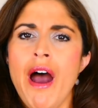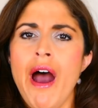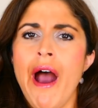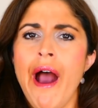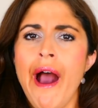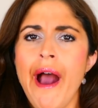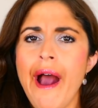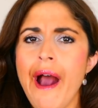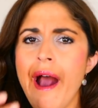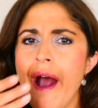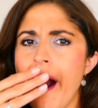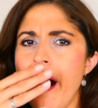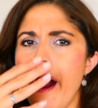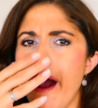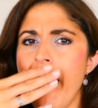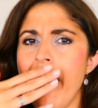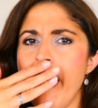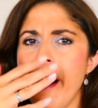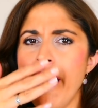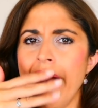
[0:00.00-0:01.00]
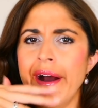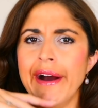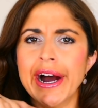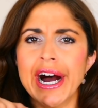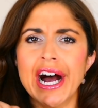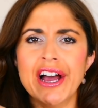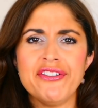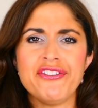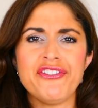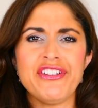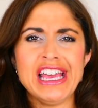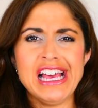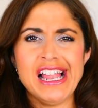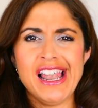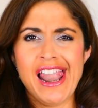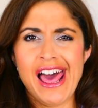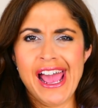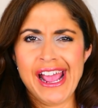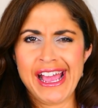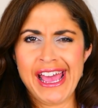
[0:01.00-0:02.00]
I feel
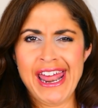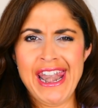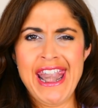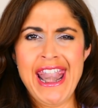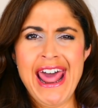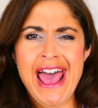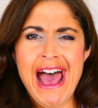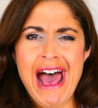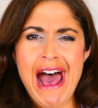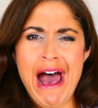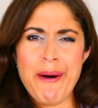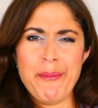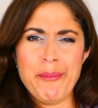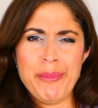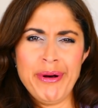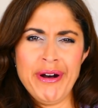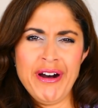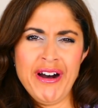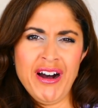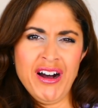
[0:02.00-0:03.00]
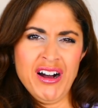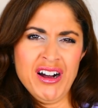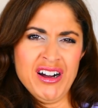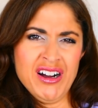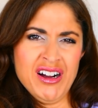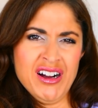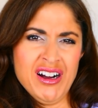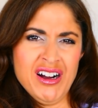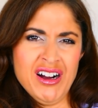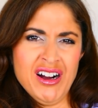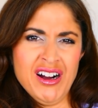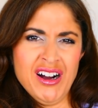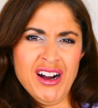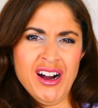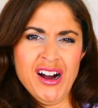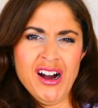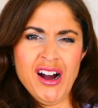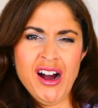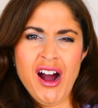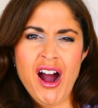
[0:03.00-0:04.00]
like a nap.
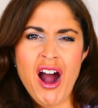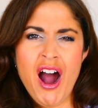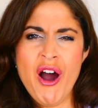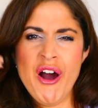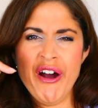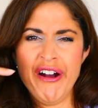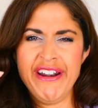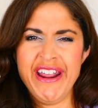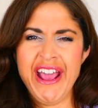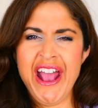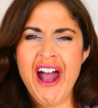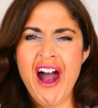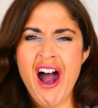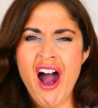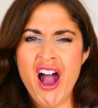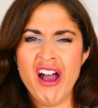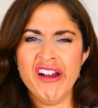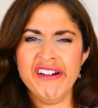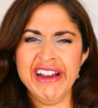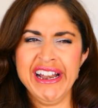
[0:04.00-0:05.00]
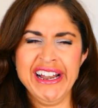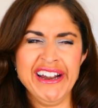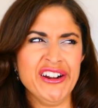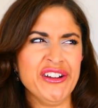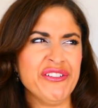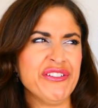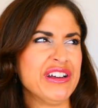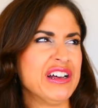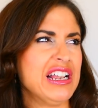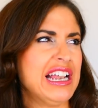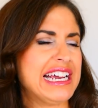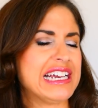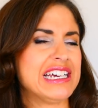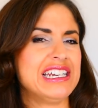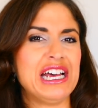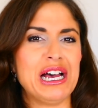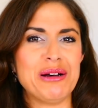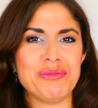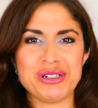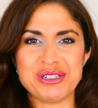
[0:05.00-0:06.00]
Oh dear, I really do feel like a
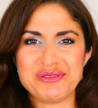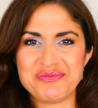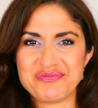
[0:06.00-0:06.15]
nap.